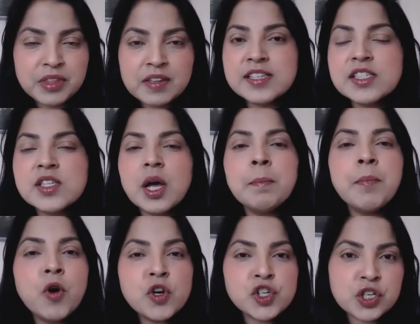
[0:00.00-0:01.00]
This is
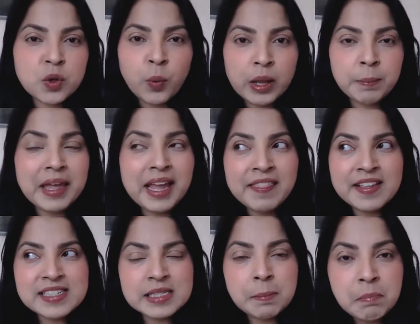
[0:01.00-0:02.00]
emotional well-being, and
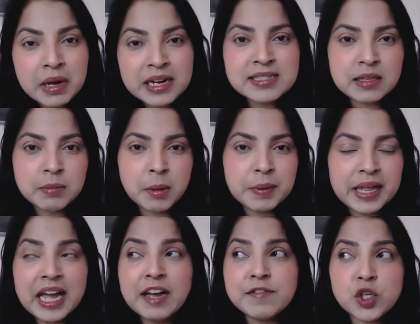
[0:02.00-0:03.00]
this is the mindset people
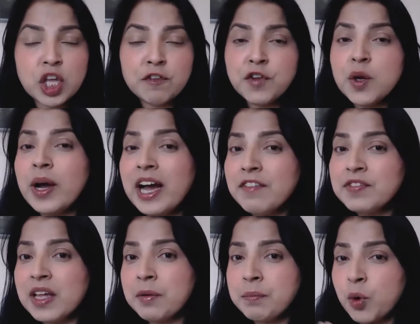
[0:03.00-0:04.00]
have. So if you have
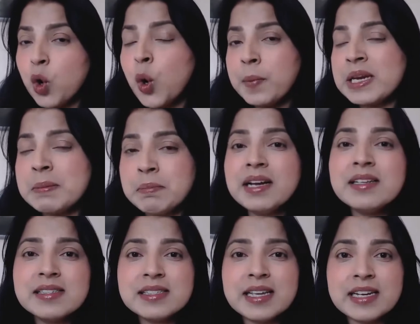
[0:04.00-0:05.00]
that poor money
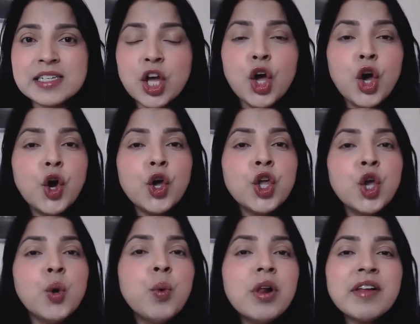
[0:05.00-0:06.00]
mindset,
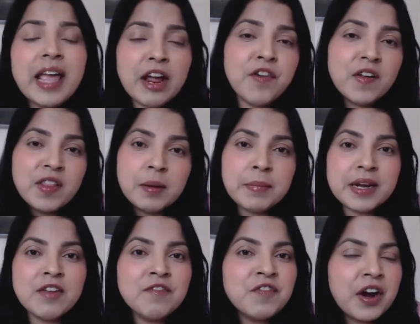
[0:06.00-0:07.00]
you will get rid of that
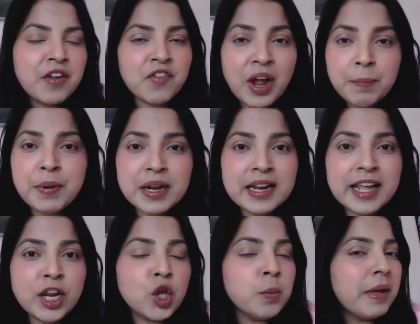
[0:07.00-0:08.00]
money very
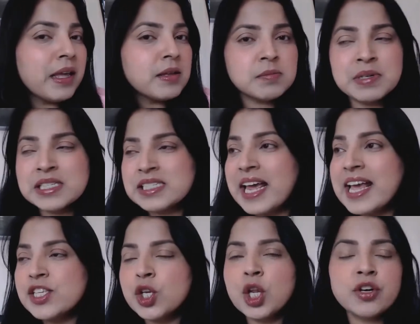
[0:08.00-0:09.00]
rapidly, and you'll make
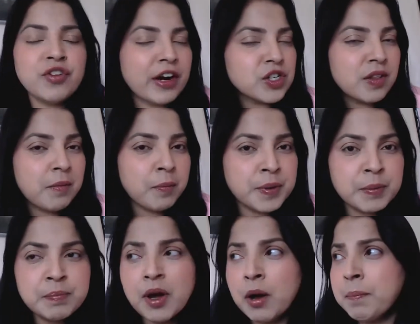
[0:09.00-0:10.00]
mistakes, and you'll attract
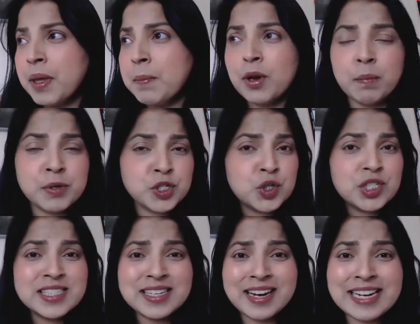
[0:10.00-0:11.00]
people,
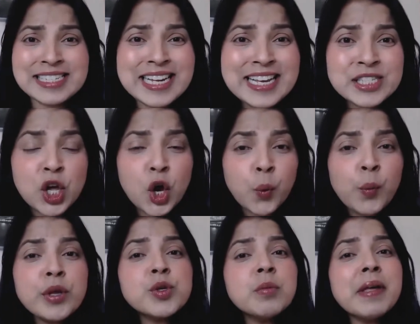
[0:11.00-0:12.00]
opportunities, and ideas,
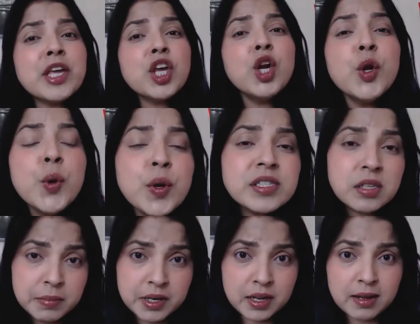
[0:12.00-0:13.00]
which will make you lose
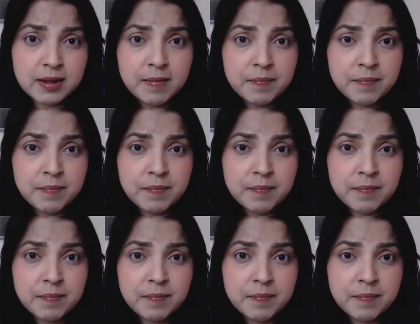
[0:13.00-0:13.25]
the money.